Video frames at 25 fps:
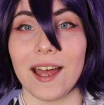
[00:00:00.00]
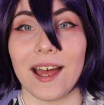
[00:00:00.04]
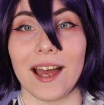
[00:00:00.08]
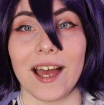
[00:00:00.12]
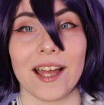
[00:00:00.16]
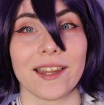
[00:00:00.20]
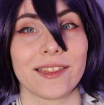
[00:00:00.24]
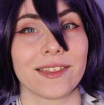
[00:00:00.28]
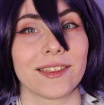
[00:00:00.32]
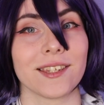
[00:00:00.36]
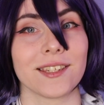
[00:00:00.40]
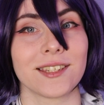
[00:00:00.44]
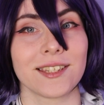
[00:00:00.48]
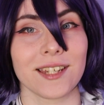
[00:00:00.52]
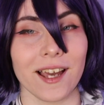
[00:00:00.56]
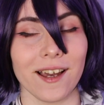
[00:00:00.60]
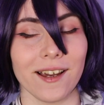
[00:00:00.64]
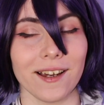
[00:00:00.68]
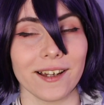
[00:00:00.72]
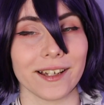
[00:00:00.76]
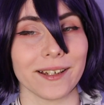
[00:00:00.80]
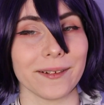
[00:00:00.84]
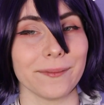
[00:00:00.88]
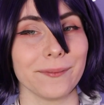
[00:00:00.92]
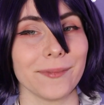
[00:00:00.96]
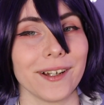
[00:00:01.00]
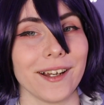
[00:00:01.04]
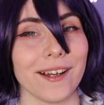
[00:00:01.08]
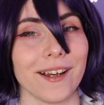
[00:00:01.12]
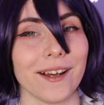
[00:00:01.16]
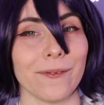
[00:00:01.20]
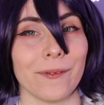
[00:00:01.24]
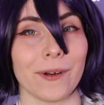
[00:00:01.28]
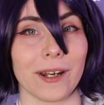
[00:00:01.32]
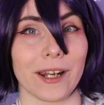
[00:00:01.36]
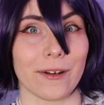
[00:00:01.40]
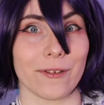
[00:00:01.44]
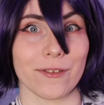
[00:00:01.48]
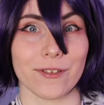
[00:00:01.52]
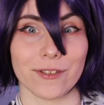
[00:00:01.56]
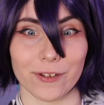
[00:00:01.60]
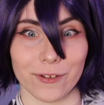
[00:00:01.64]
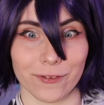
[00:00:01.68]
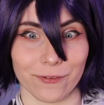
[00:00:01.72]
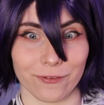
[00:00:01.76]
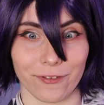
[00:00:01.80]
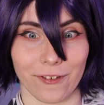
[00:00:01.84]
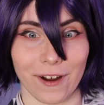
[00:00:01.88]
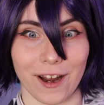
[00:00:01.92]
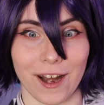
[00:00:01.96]
At the time, when I was
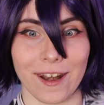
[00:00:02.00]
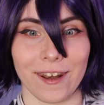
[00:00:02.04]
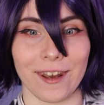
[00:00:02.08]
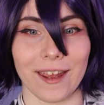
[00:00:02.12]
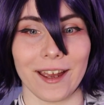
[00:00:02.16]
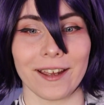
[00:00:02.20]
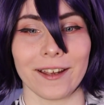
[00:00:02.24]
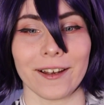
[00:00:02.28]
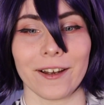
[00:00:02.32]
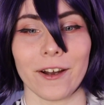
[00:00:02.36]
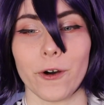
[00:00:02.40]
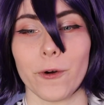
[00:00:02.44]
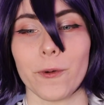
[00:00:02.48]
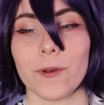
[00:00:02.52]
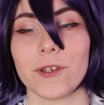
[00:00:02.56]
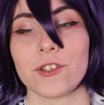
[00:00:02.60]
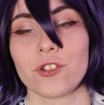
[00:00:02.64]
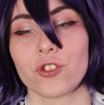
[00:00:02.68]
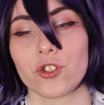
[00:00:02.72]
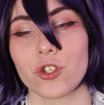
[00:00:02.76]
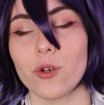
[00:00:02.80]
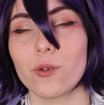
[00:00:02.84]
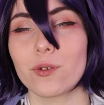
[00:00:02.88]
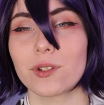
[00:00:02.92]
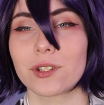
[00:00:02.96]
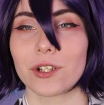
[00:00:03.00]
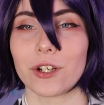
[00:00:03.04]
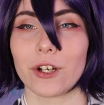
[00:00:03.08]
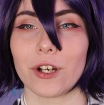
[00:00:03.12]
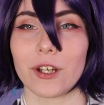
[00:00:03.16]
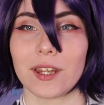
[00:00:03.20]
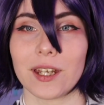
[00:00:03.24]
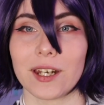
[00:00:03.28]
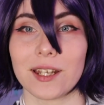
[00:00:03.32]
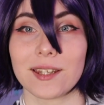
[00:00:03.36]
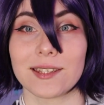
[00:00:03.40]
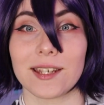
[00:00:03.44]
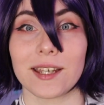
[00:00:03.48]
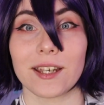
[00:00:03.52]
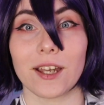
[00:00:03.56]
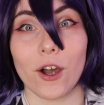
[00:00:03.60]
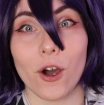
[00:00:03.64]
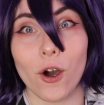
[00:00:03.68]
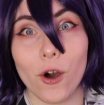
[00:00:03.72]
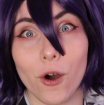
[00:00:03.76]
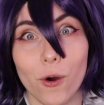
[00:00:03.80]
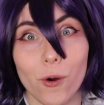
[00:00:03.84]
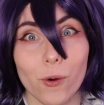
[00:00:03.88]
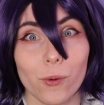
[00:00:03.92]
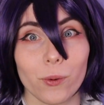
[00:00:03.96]
her friend, I always joked to her that it's like,
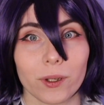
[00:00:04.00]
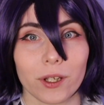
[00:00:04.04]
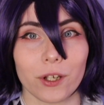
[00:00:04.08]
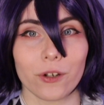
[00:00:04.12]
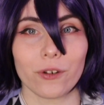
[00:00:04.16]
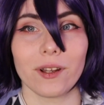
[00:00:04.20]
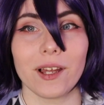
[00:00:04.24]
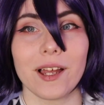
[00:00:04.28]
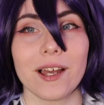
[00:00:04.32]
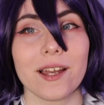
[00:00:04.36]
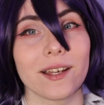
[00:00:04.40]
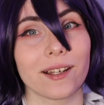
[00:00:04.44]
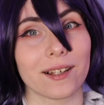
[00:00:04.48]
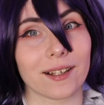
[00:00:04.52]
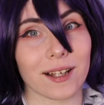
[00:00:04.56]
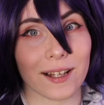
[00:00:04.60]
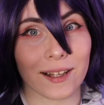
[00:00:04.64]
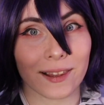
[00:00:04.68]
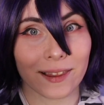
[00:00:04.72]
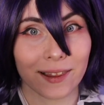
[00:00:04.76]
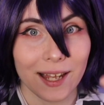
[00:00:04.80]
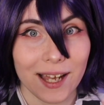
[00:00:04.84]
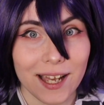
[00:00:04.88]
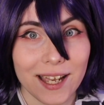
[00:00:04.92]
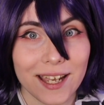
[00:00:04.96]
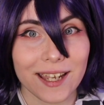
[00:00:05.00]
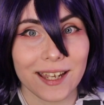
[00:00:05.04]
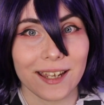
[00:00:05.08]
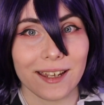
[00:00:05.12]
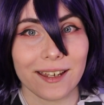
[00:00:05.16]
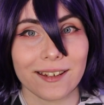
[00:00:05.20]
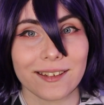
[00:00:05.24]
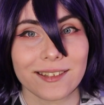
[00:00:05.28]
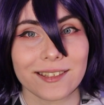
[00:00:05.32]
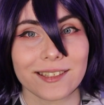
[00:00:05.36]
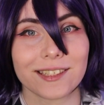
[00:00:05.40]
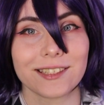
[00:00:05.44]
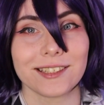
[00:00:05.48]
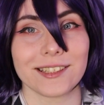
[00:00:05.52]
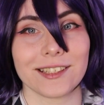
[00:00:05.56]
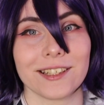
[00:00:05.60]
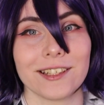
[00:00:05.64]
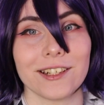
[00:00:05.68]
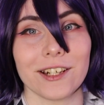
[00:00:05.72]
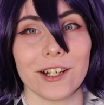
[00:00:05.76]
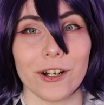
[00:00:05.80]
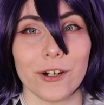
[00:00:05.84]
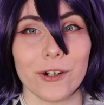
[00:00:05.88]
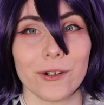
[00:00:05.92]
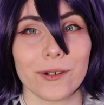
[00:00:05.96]
oh, you're like Light, you
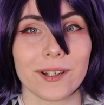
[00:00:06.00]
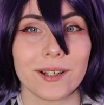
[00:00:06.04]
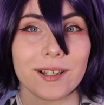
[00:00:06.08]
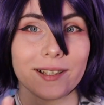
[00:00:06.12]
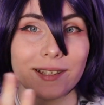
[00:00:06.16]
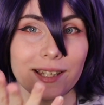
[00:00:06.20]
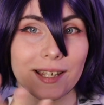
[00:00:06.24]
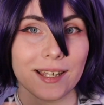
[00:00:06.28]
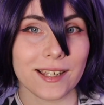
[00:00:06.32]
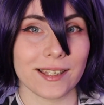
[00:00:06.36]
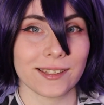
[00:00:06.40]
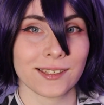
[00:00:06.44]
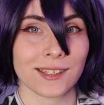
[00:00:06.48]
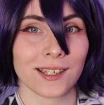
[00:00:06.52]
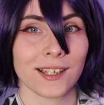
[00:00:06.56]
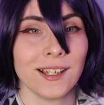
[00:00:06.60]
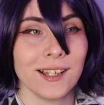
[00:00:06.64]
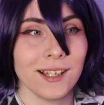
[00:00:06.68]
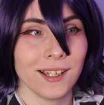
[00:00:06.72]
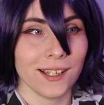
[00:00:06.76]
know, because he's